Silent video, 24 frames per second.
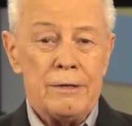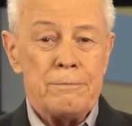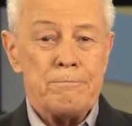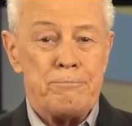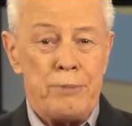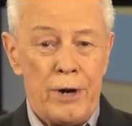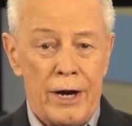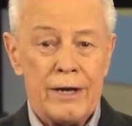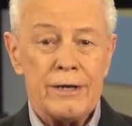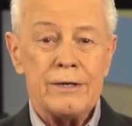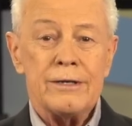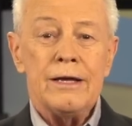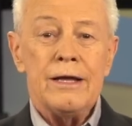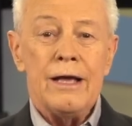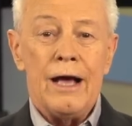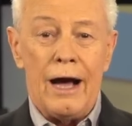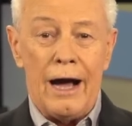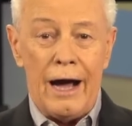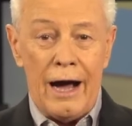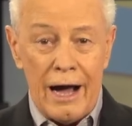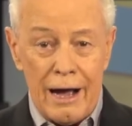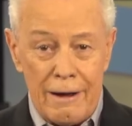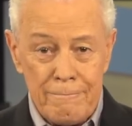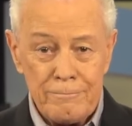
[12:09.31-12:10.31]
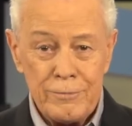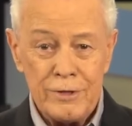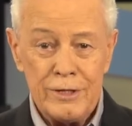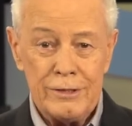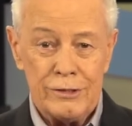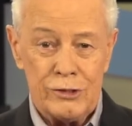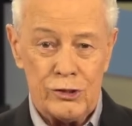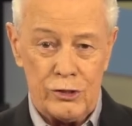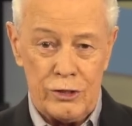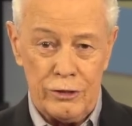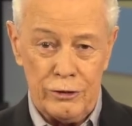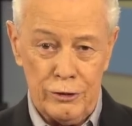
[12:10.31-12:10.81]
but I'm
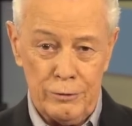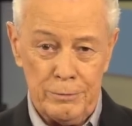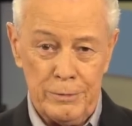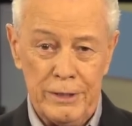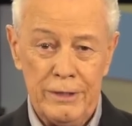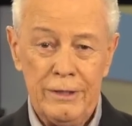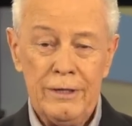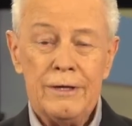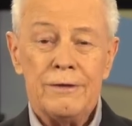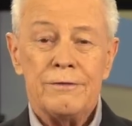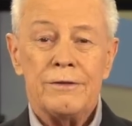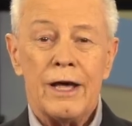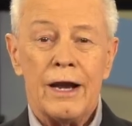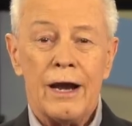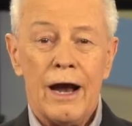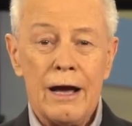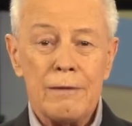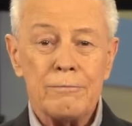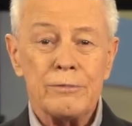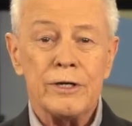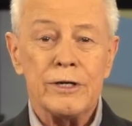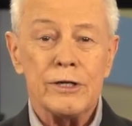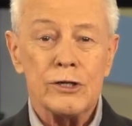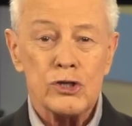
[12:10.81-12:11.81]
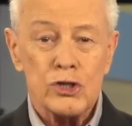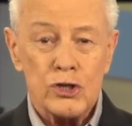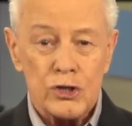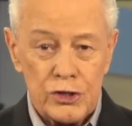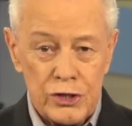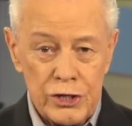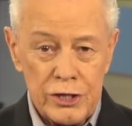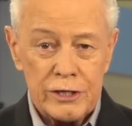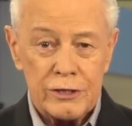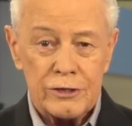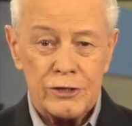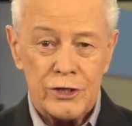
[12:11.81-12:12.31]
determined that I'm going to
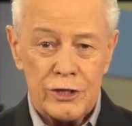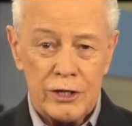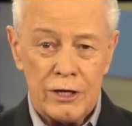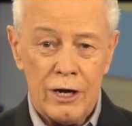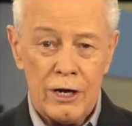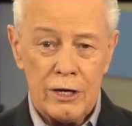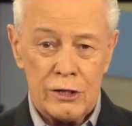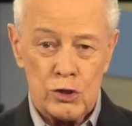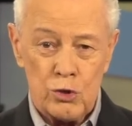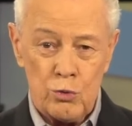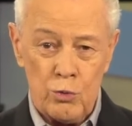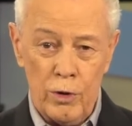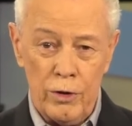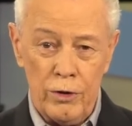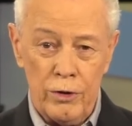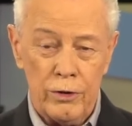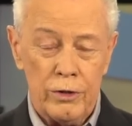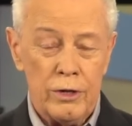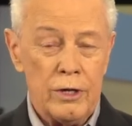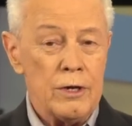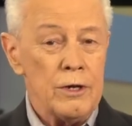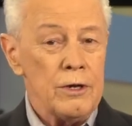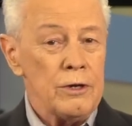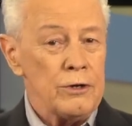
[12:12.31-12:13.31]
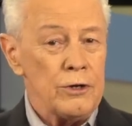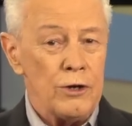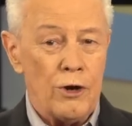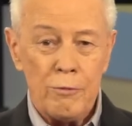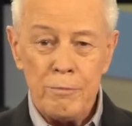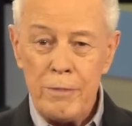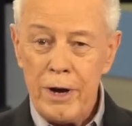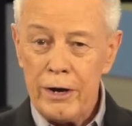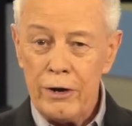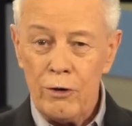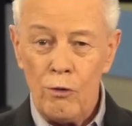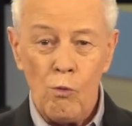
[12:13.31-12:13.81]
stick to God's word no
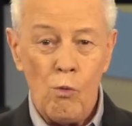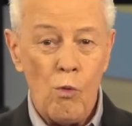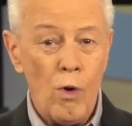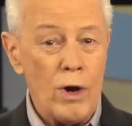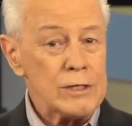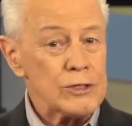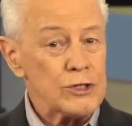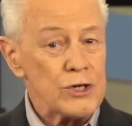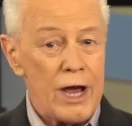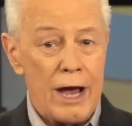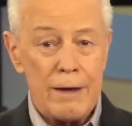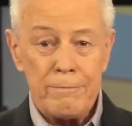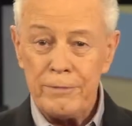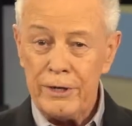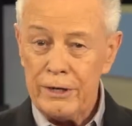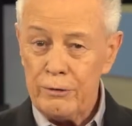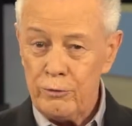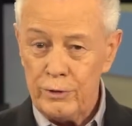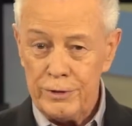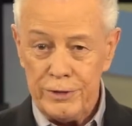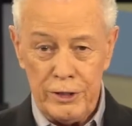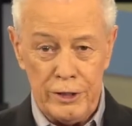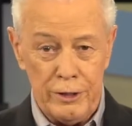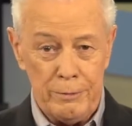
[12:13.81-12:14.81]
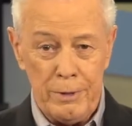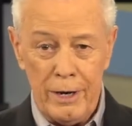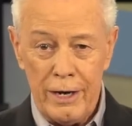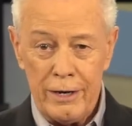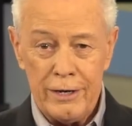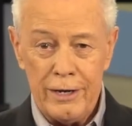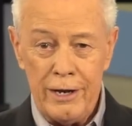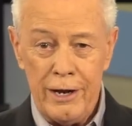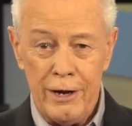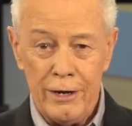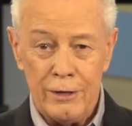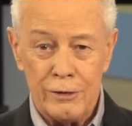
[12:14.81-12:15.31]
matter what's happening with
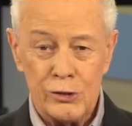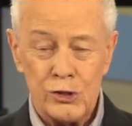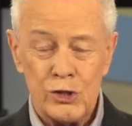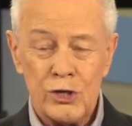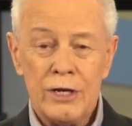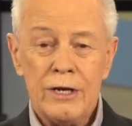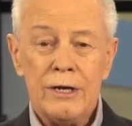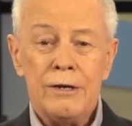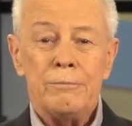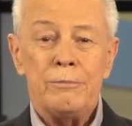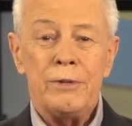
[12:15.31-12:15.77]
anybody else